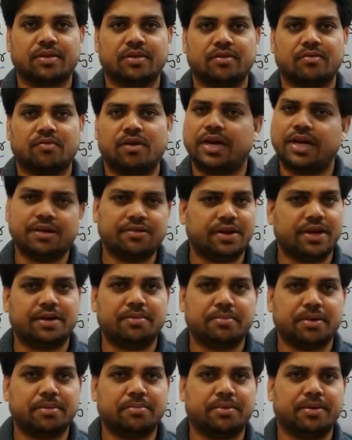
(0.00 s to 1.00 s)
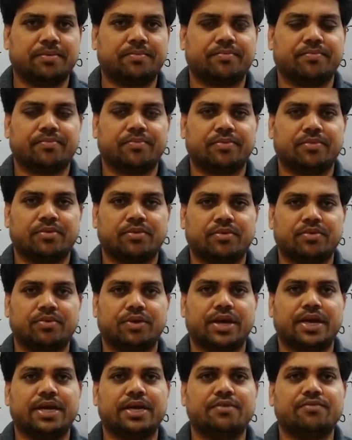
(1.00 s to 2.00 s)
Whatever it may be, you
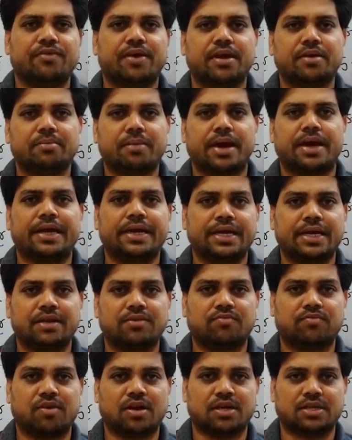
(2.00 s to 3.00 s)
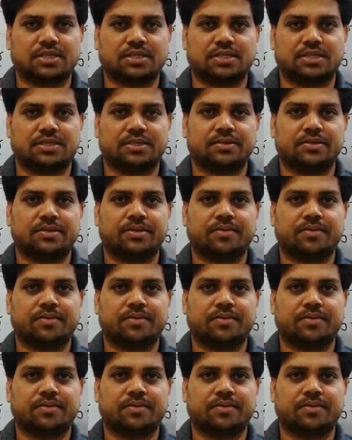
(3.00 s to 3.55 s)
can define magnetic flux.